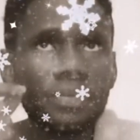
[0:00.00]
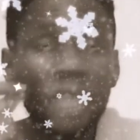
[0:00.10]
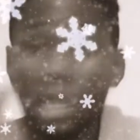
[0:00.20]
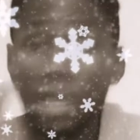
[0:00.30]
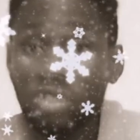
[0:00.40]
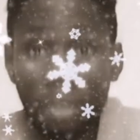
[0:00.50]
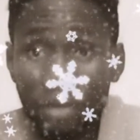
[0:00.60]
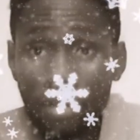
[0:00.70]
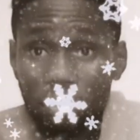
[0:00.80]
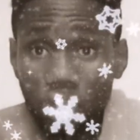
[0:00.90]

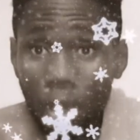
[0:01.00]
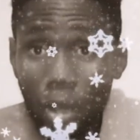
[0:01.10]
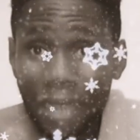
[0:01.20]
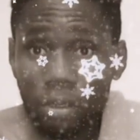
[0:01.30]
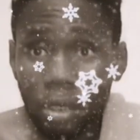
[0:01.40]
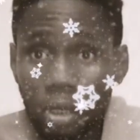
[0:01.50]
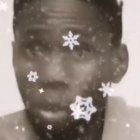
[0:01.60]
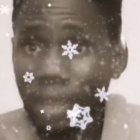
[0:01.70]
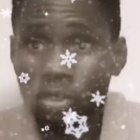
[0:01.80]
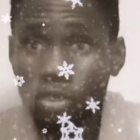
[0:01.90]
literary scholar, he
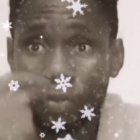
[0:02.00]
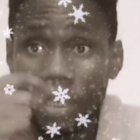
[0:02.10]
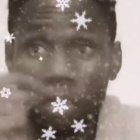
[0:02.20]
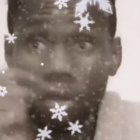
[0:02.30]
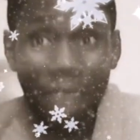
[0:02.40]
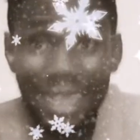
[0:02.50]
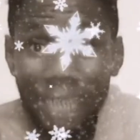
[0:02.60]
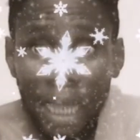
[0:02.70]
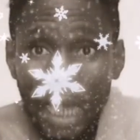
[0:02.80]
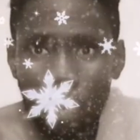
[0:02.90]
wanted to be a
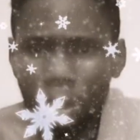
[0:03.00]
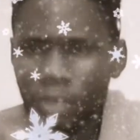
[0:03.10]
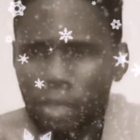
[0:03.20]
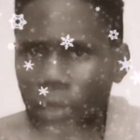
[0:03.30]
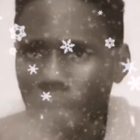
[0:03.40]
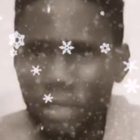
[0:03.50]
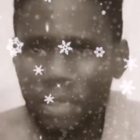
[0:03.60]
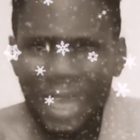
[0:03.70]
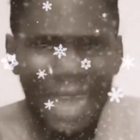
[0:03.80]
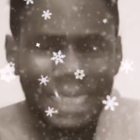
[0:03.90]
writer, he wanted to be an author. He
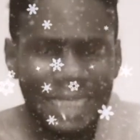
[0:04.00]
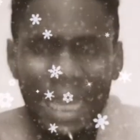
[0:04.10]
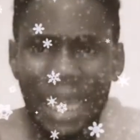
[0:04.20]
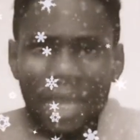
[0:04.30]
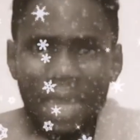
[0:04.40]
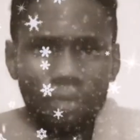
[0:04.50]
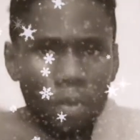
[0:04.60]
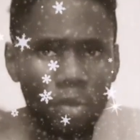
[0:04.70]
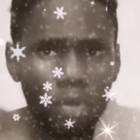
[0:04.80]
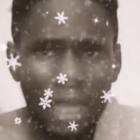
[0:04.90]
had people
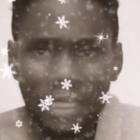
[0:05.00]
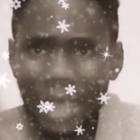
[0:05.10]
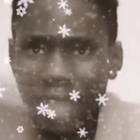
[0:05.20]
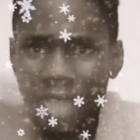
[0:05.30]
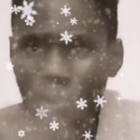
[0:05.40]
like the likes of